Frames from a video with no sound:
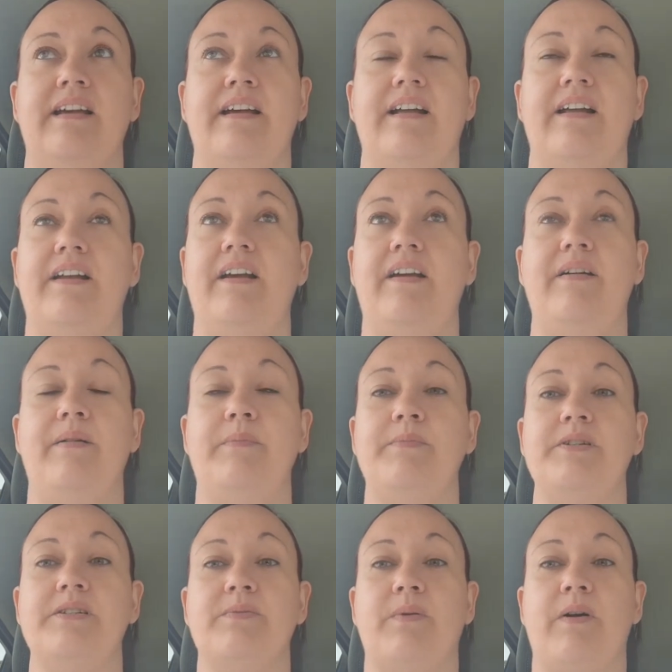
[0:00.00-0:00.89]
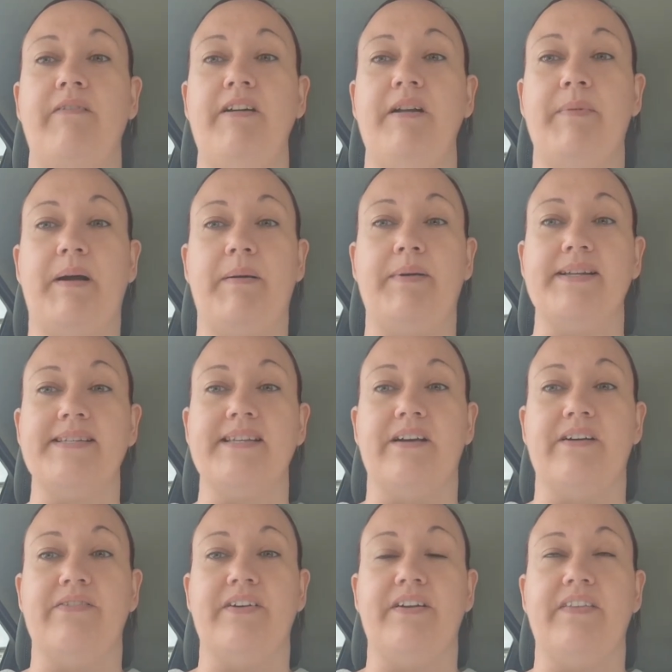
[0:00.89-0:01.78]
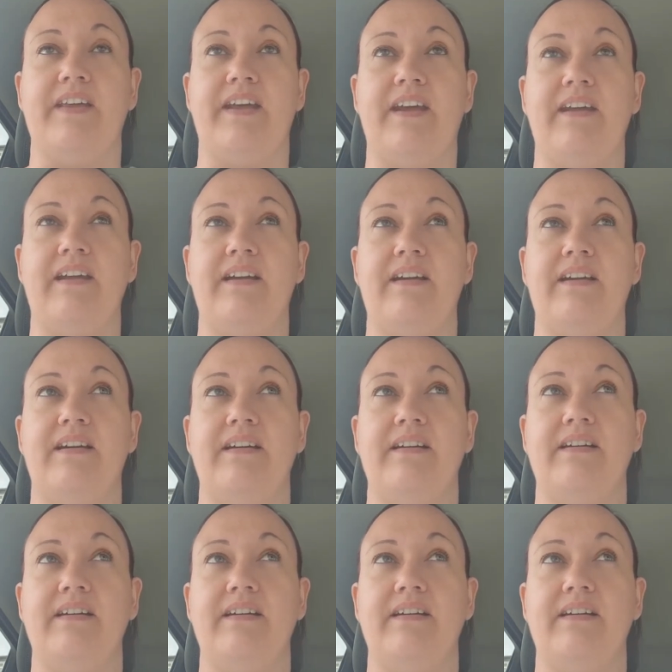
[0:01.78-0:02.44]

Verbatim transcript: I don't know, I'm just worried about myself, I think.